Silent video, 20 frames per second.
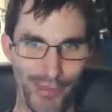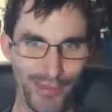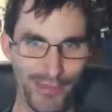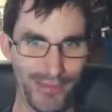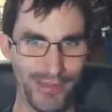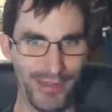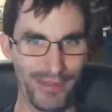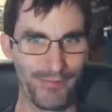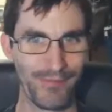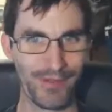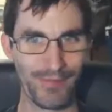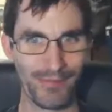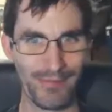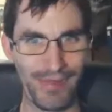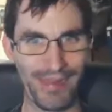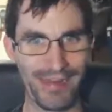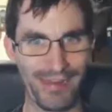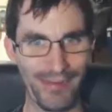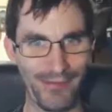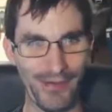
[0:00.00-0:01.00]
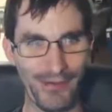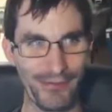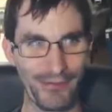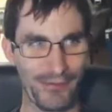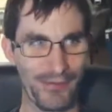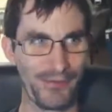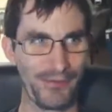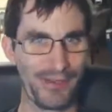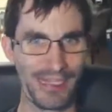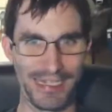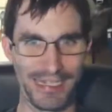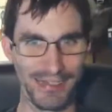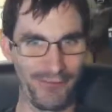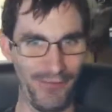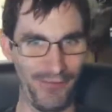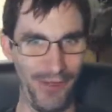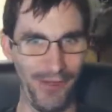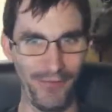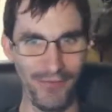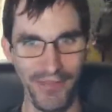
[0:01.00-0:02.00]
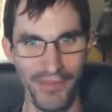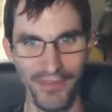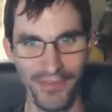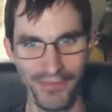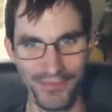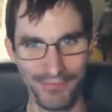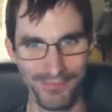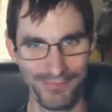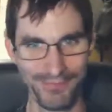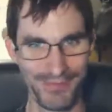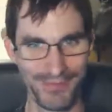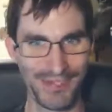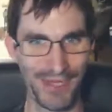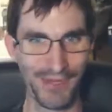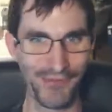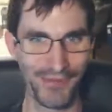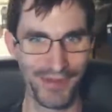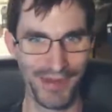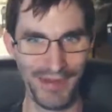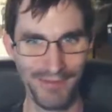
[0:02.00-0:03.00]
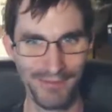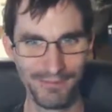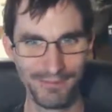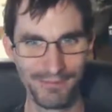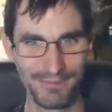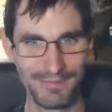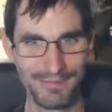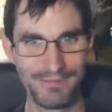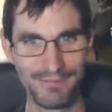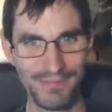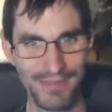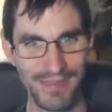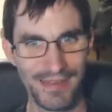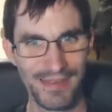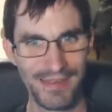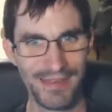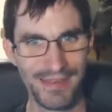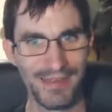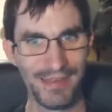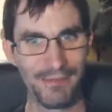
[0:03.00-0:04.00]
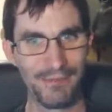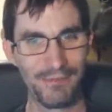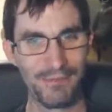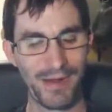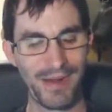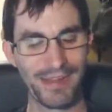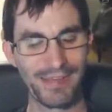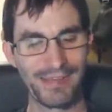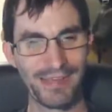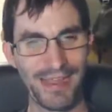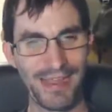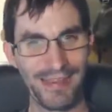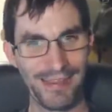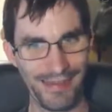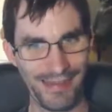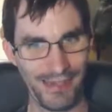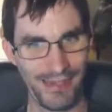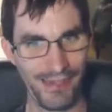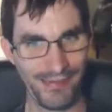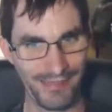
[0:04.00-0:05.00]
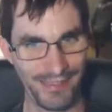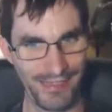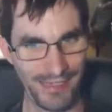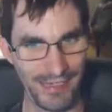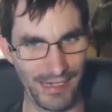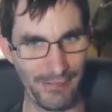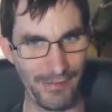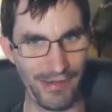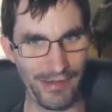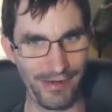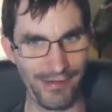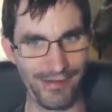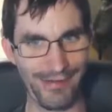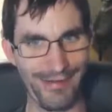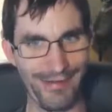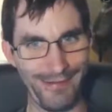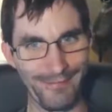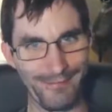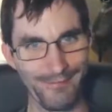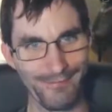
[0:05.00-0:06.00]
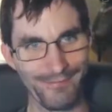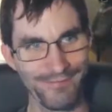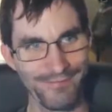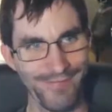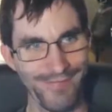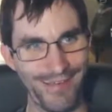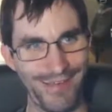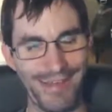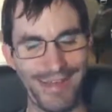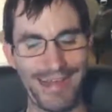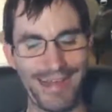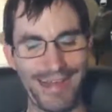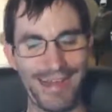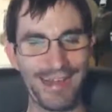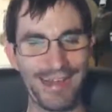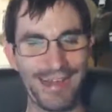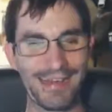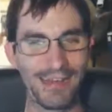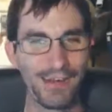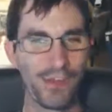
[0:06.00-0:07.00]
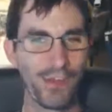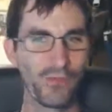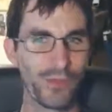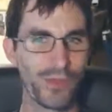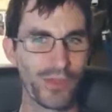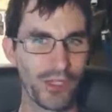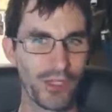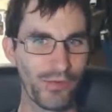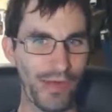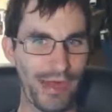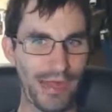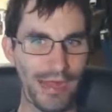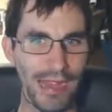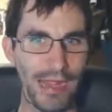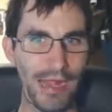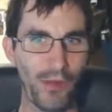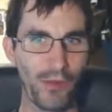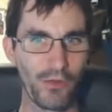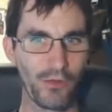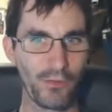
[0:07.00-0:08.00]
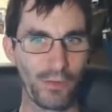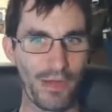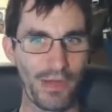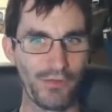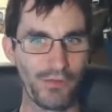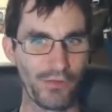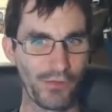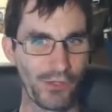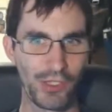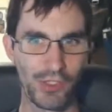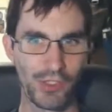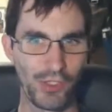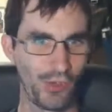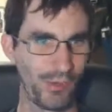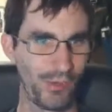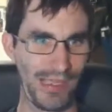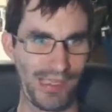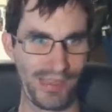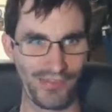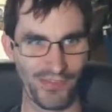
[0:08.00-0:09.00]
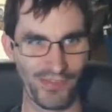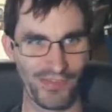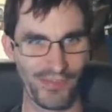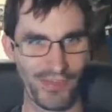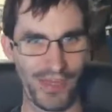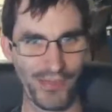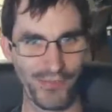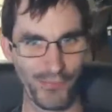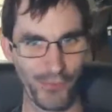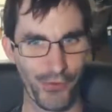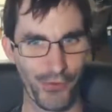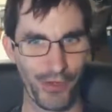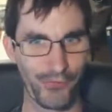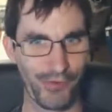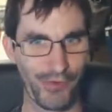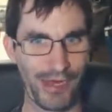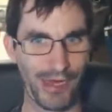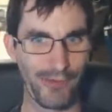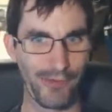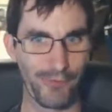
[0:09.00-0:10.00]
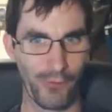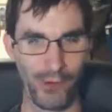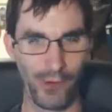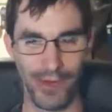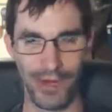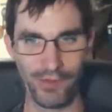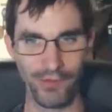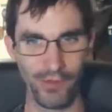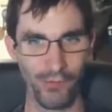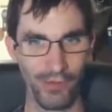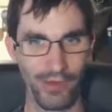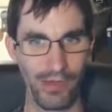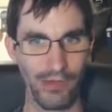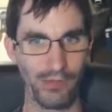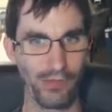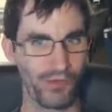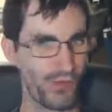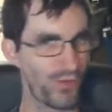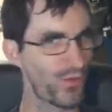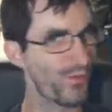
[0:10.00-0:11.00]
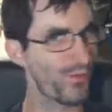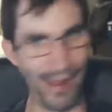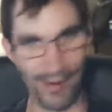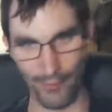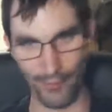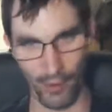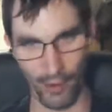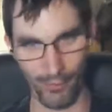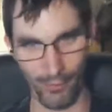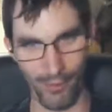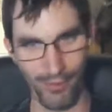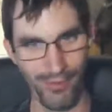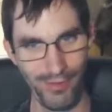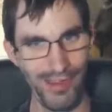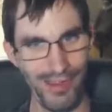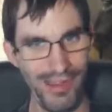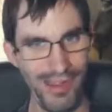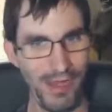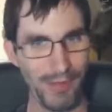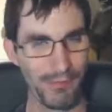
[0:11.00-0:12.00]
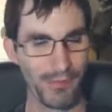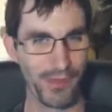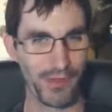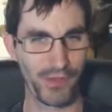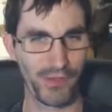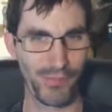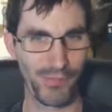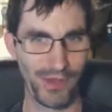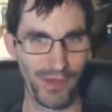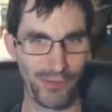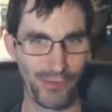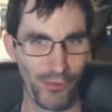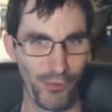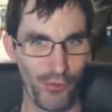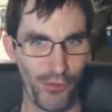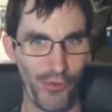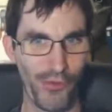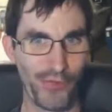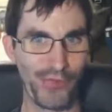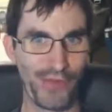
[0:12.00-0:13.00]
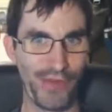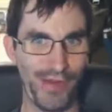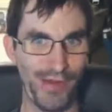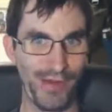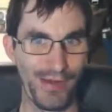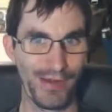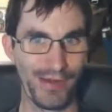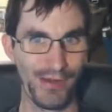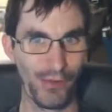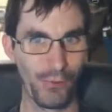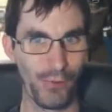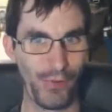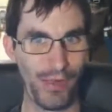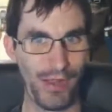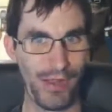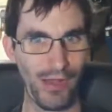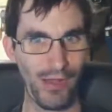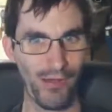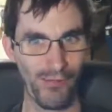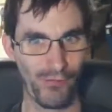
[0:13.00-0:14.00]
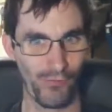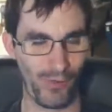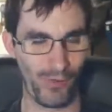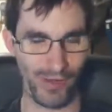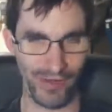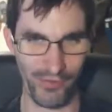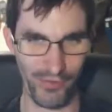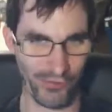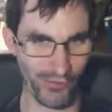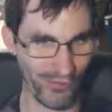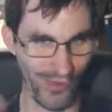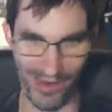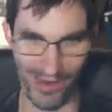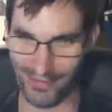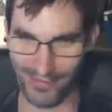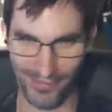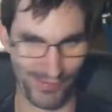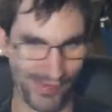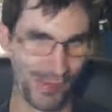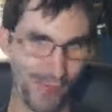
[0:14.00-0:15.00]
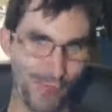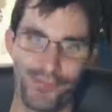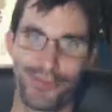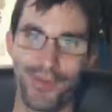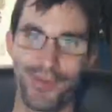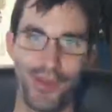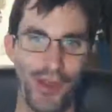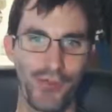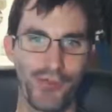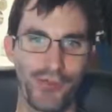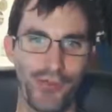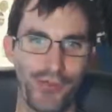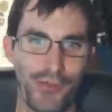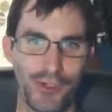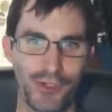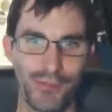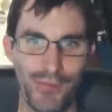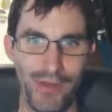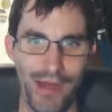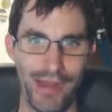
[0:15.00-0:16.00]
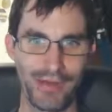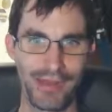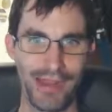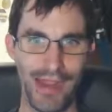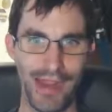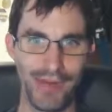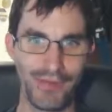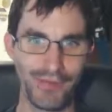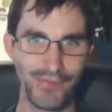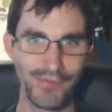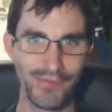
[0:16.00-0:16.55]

I'm like, man, do I really want to get involved in this stuff again? But it's kind of like, I was thinking about it, right? And because what they do right now is basically to be like successful, they raid 4 nights a week, which is about normal, but it's Monday through Thursday. Well, one of those nights is obviously the All Confusion podcast.